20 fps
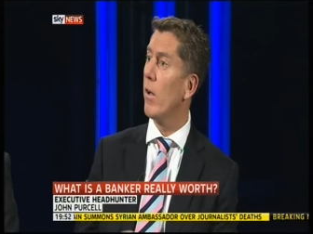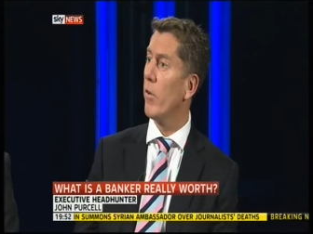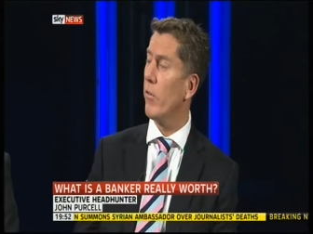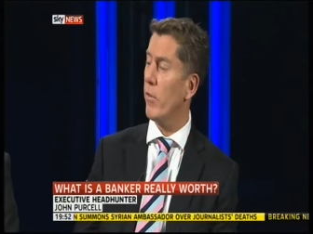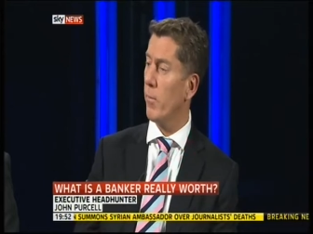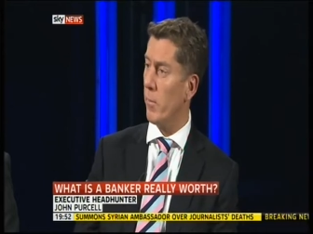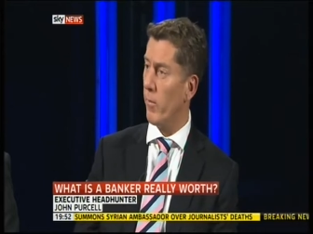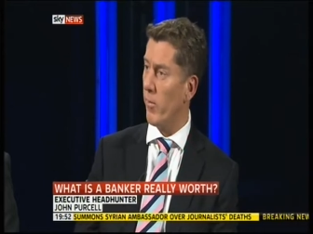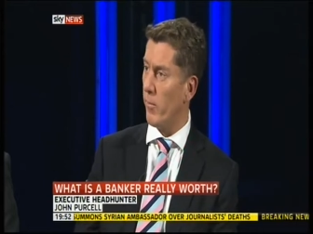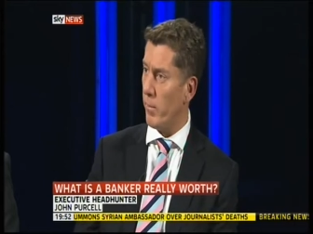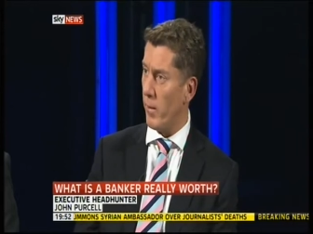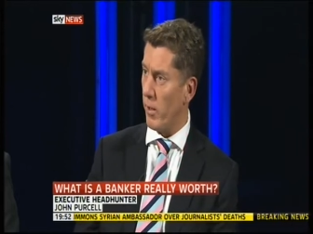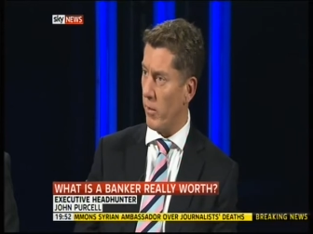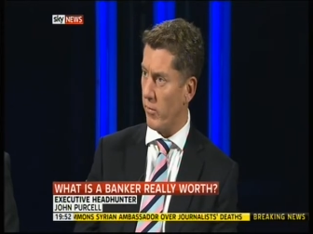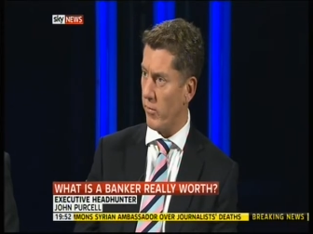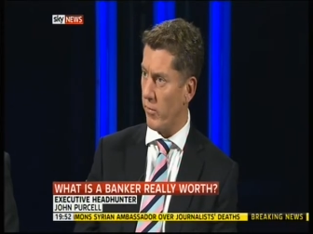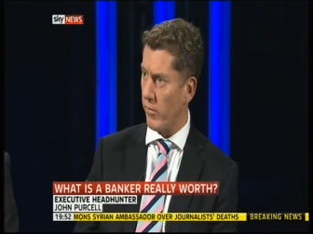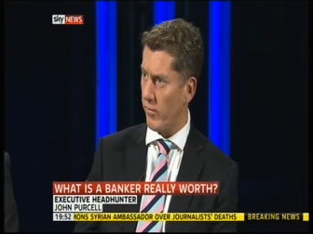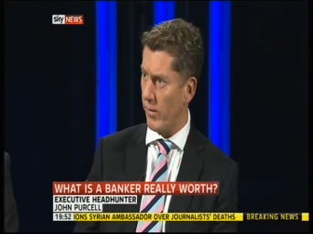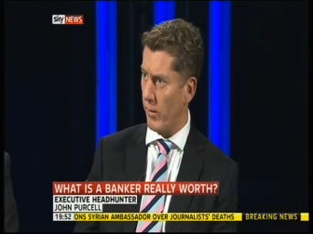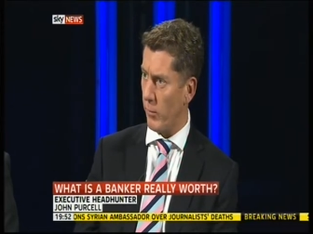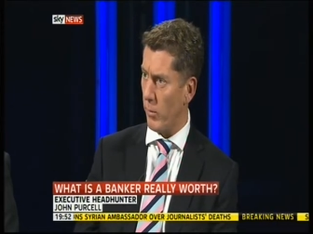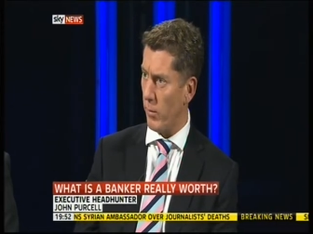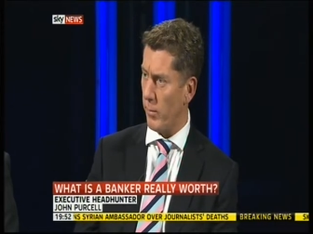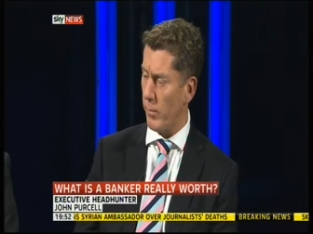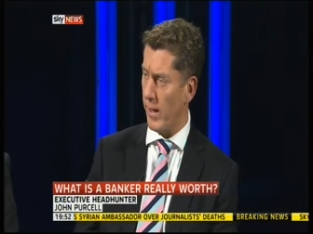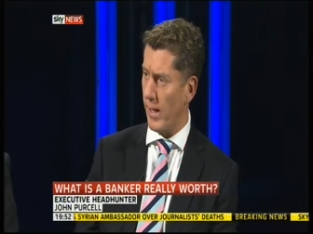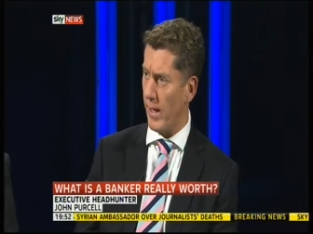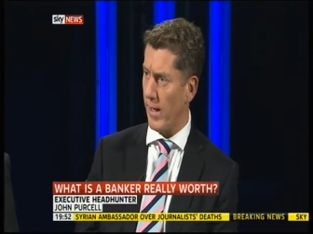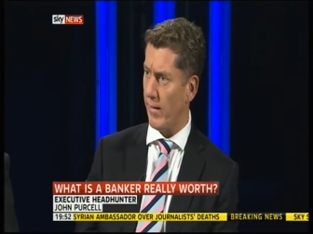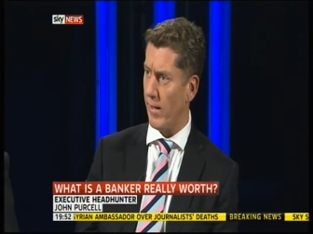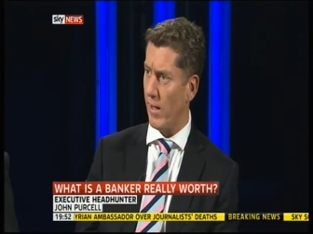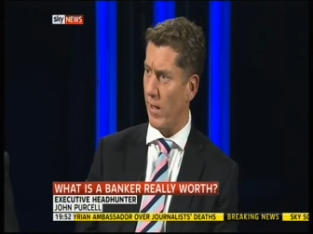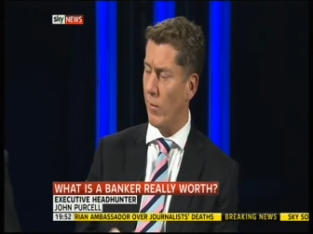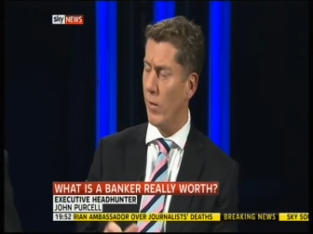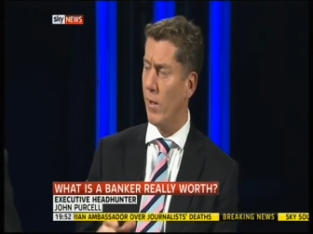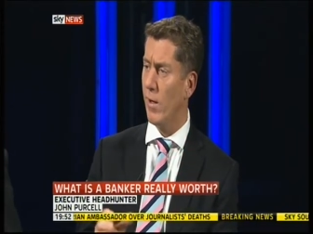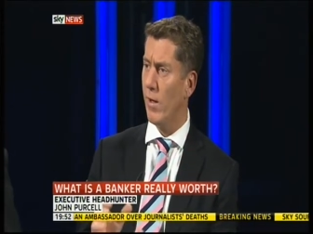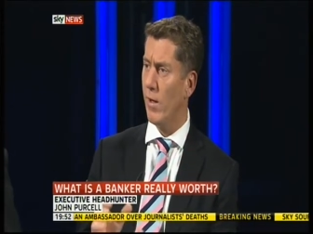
some of the bonuses that were paid. Now,